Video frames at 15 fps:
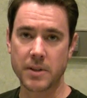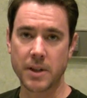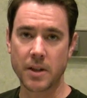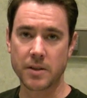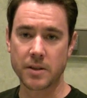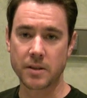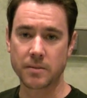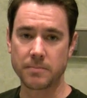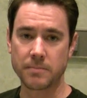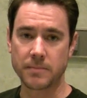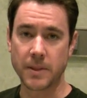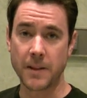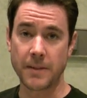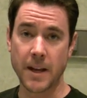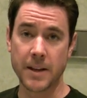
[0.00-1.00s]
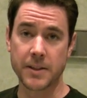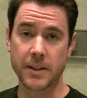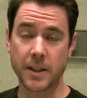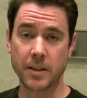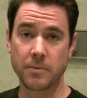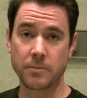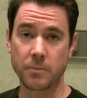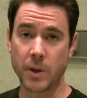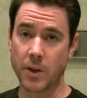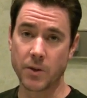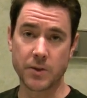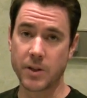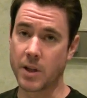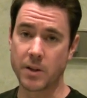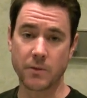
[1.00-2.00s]
sells it. And that's it. We
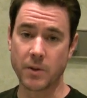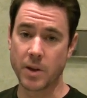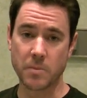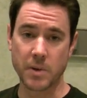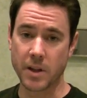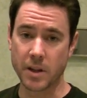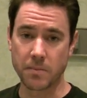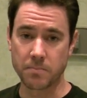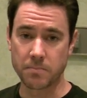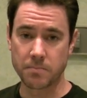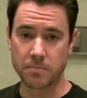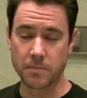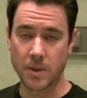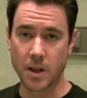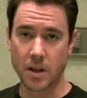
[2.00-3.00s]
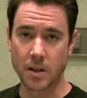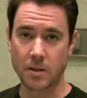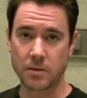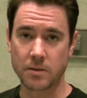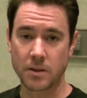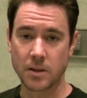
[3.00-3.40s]
don't sell to very many uh,